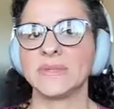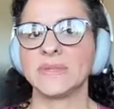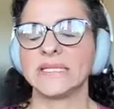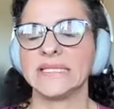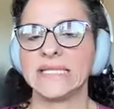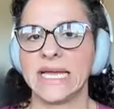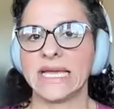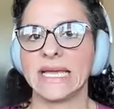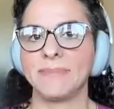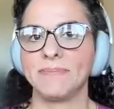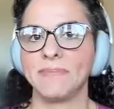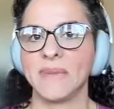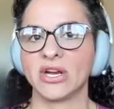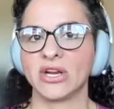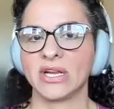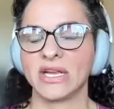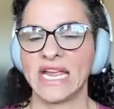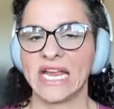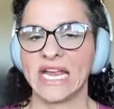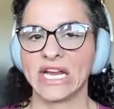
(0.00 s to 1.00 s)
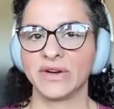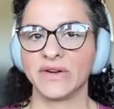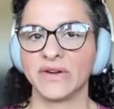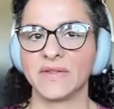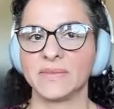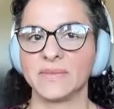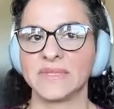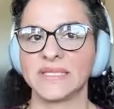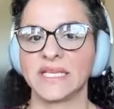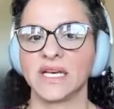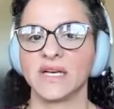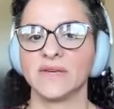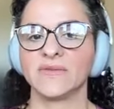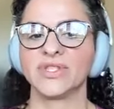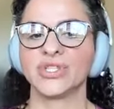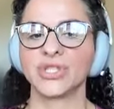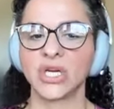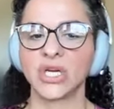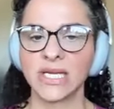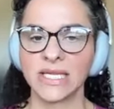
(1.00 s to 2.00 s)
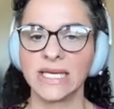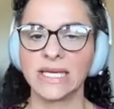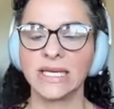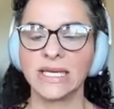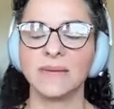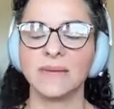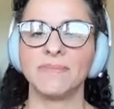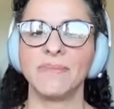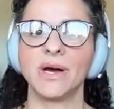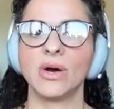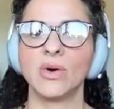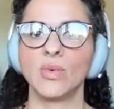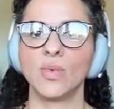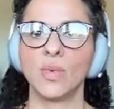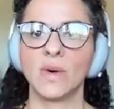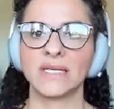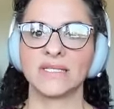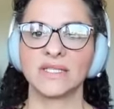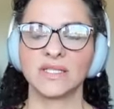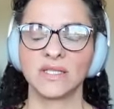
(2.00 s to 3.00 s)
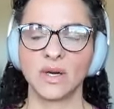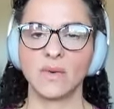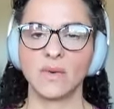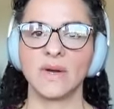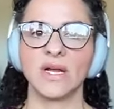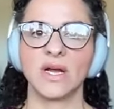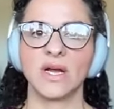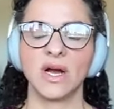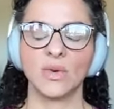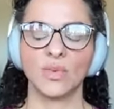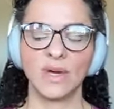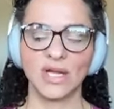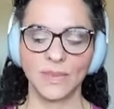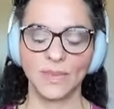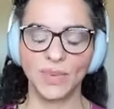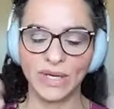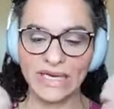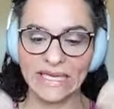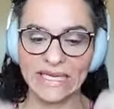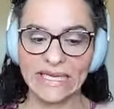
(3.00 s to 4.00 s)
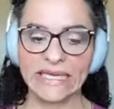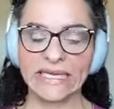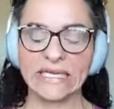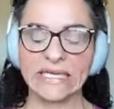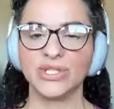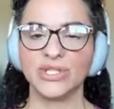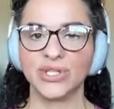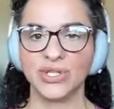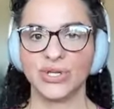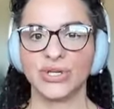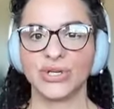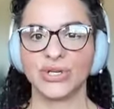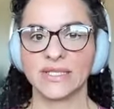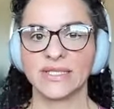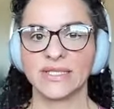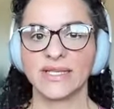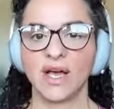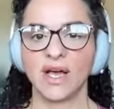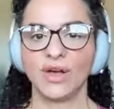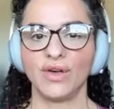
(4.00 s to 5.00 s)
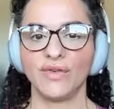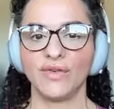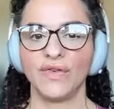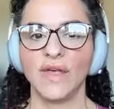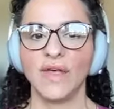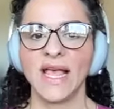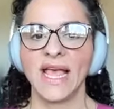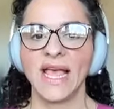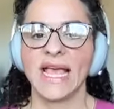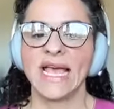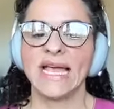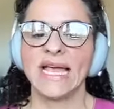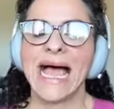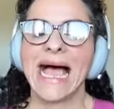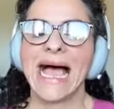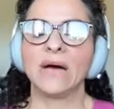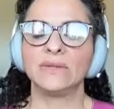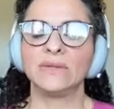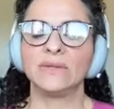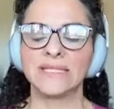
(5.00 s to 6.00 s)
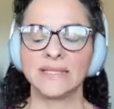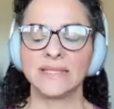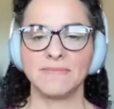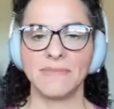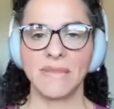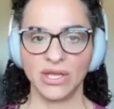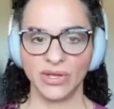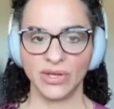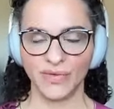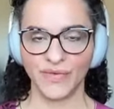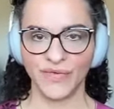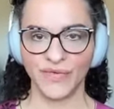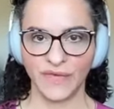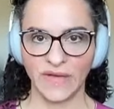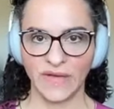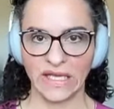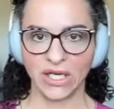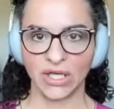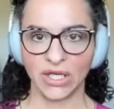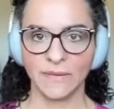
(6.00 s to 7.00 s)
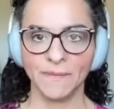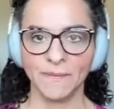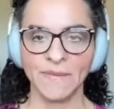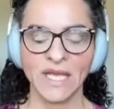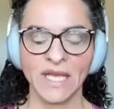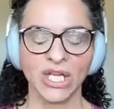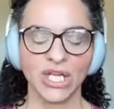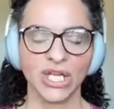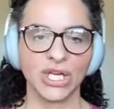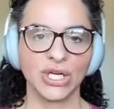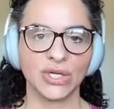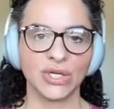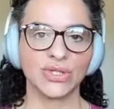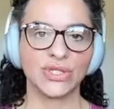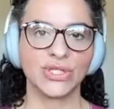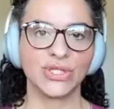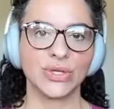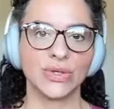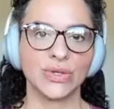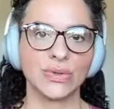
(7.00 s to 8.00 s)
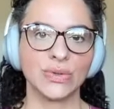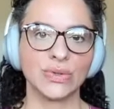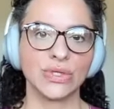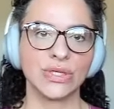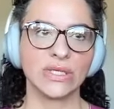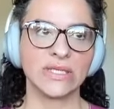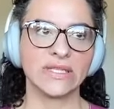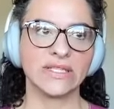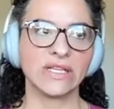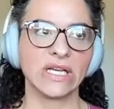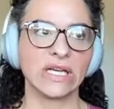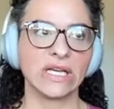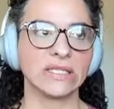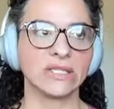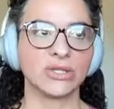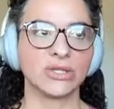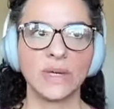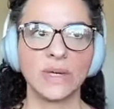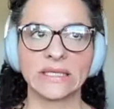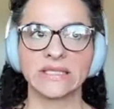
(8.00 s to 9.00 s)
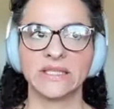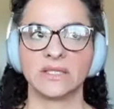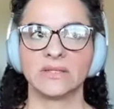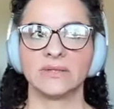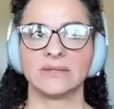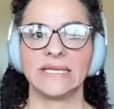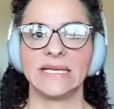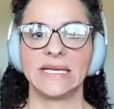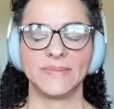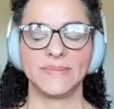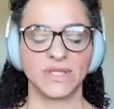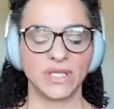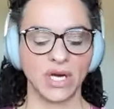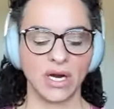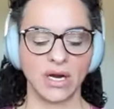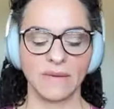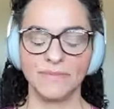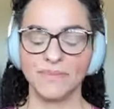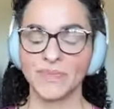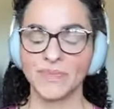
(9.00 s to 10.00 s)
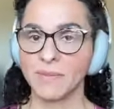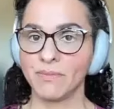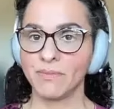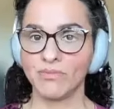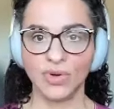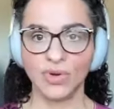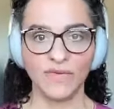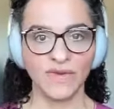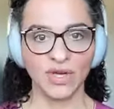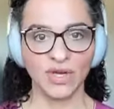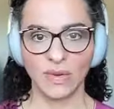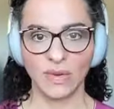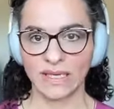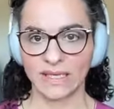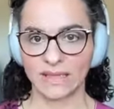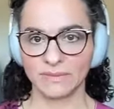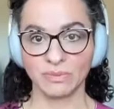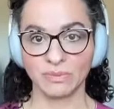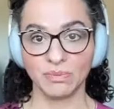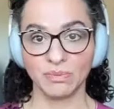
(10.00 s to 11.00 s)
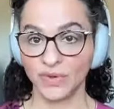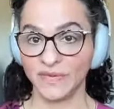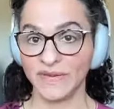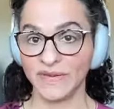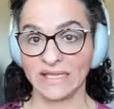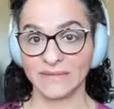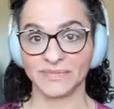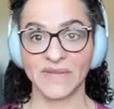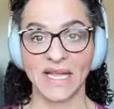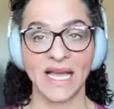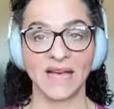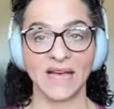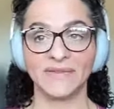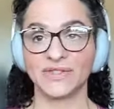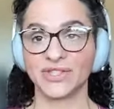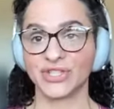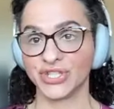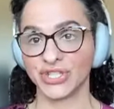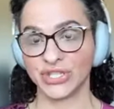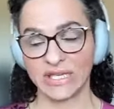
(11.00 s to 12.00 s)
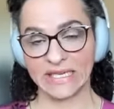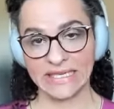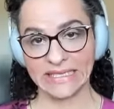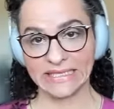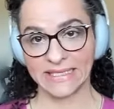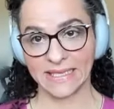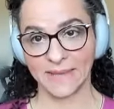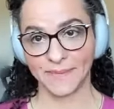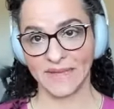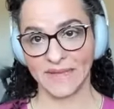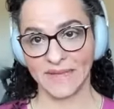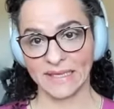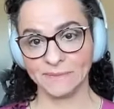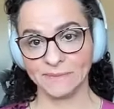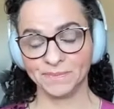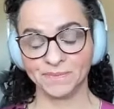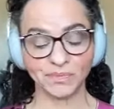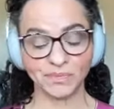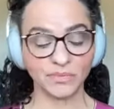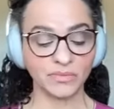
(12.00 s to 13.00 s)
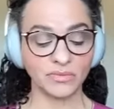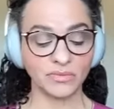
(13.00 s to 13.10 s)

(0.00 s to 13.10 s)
that wants to take better care of themselves, start thinking about what's going on, what you're putting into yourself, and how does it make you feel? So quick little tips are moving after you eat something.